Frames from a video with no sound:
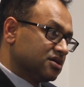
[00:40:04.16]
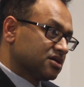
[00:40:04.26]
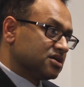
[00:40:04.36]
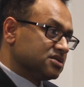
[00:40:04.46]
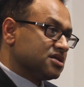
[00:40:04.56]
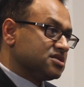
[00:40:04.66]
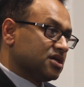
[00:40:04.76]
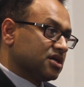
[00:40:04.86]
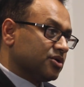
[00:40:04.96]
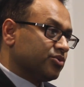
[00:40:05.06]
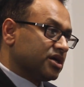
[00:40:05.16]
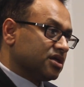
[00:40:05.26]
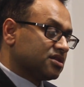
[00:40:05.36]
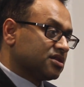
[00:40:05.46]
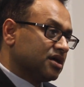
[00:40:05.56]
because they're dealing
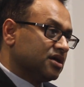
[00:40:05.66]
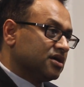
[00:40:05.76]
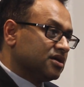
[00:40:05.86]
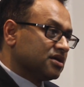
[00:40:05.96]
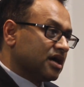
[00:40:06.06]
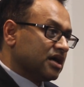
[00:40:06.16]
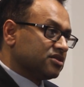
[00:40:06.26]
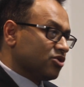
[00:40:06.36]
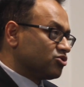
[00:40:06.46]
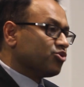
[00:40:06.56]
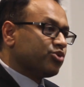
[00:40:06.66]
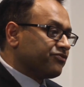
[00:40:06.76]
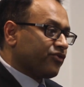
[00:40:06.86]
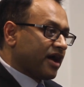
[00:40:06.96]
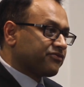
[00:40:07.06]
with the
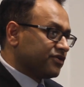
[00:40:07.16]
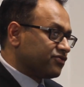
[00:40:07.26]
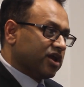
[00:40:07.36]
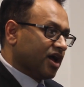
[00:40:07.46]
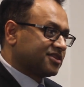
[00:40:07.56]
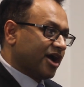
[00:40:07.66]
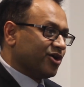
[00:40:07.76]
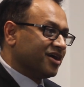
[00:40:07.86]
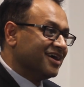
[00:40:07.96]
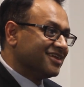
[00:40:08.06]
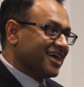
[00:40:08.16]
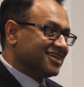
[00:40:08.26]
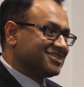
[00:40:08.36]
riffraff, if you like. They're